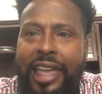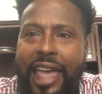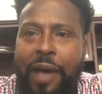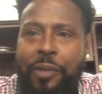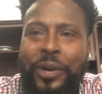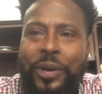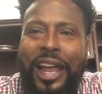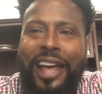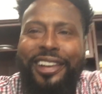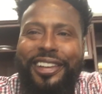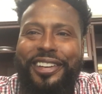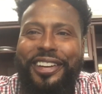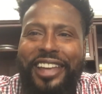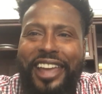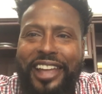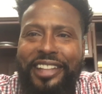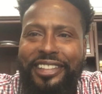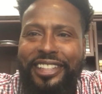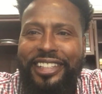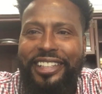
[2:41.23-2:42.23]
And when I look
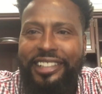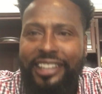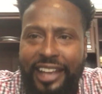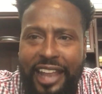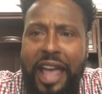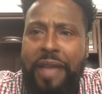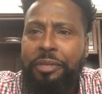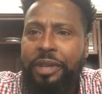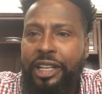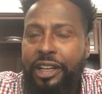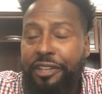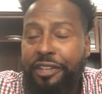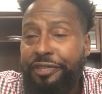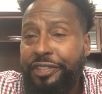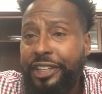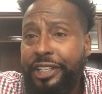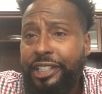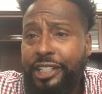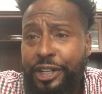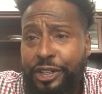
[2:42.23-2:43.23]
at the climate of
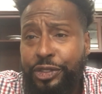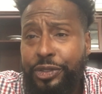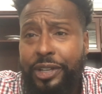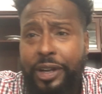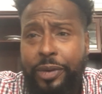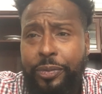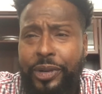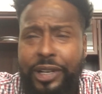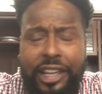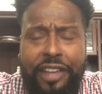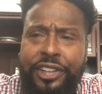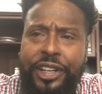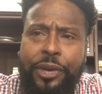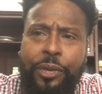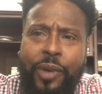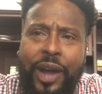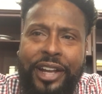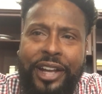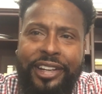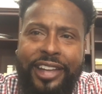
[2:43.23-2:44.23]
the country that we're living
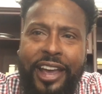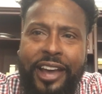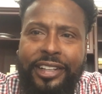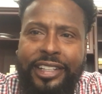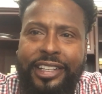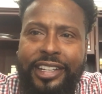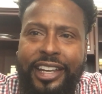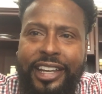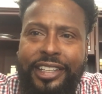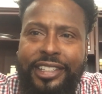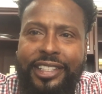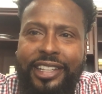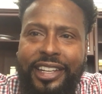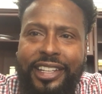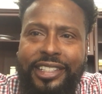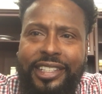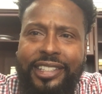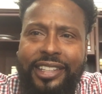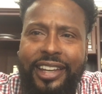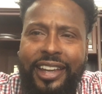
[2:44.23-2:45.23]
in right now, it, it
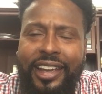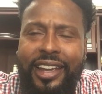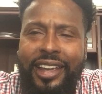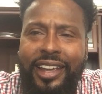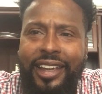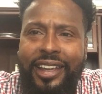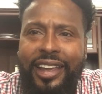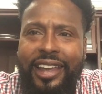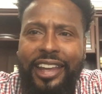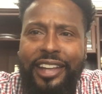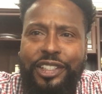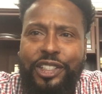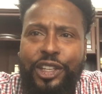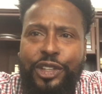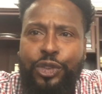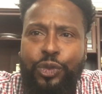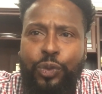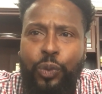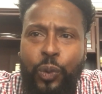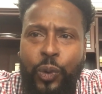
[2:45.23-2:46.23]
it's it's
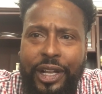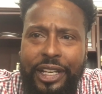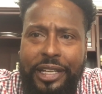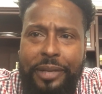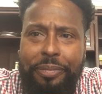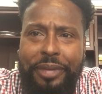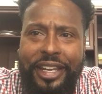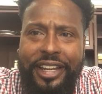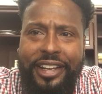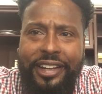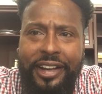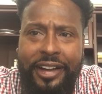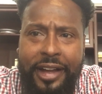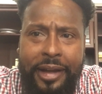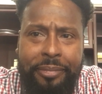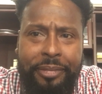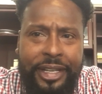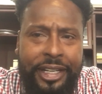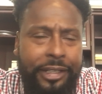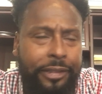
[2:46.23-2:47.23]
it's really
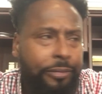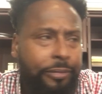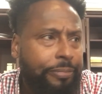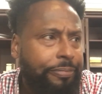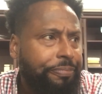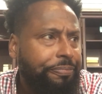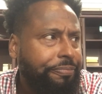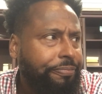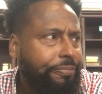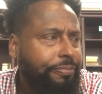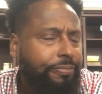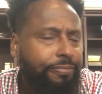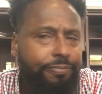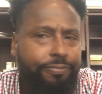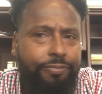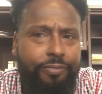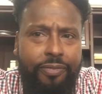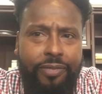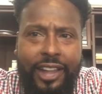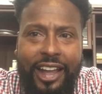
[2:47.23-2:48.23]
becoming
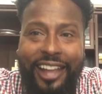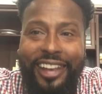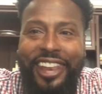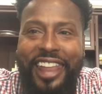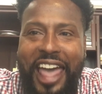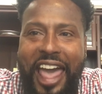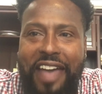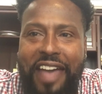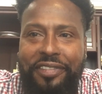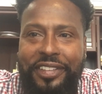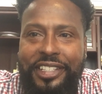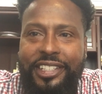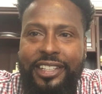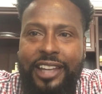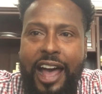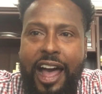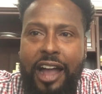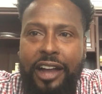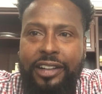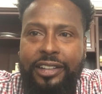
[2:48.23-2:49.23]
a laughing
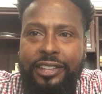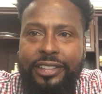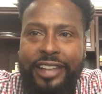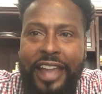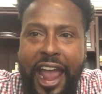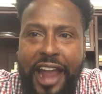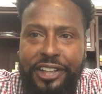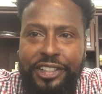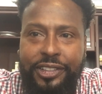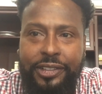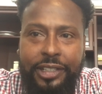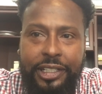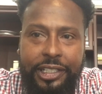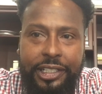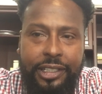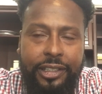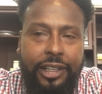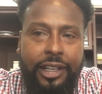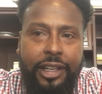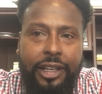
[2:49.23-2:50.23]
stock
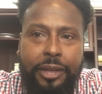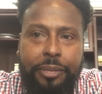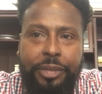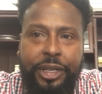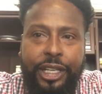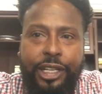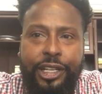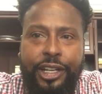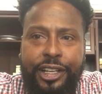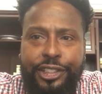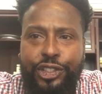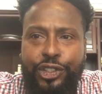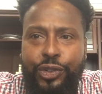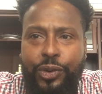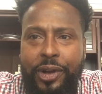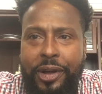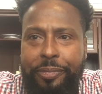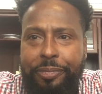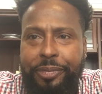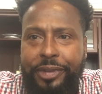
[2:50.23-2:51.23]
nationally because
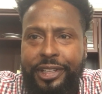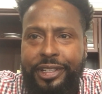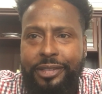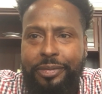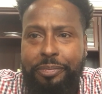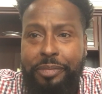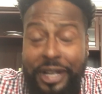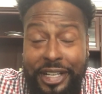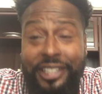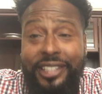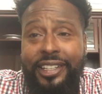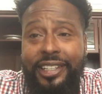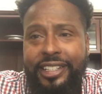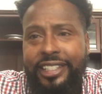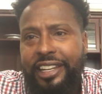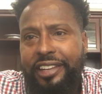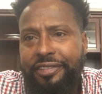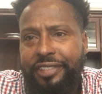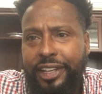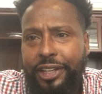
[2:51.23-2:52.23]
Trump is must see
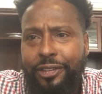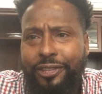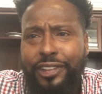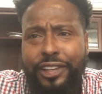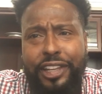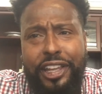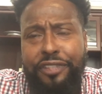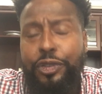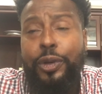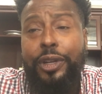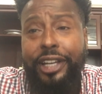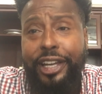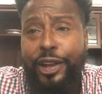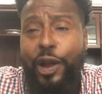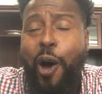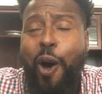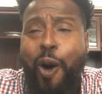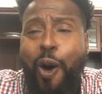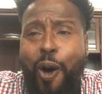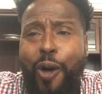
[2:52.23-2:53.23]
TV. If you look at
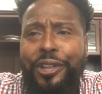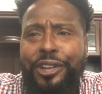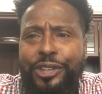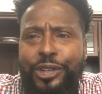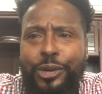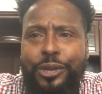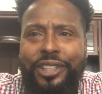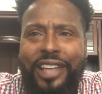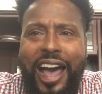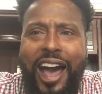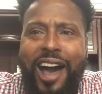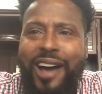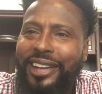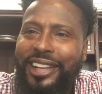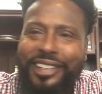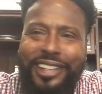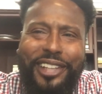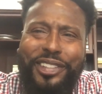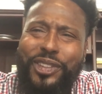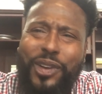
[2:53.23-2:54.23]
all the news
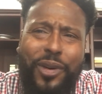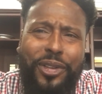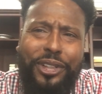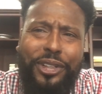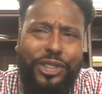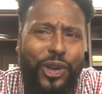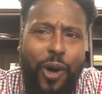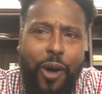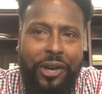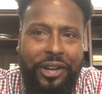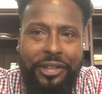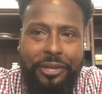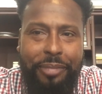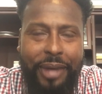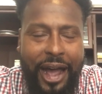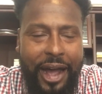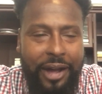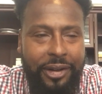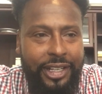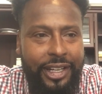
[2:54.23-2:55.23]
outlets, that's all they're talking
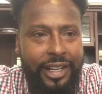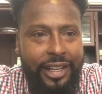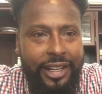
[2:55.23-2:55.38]
about.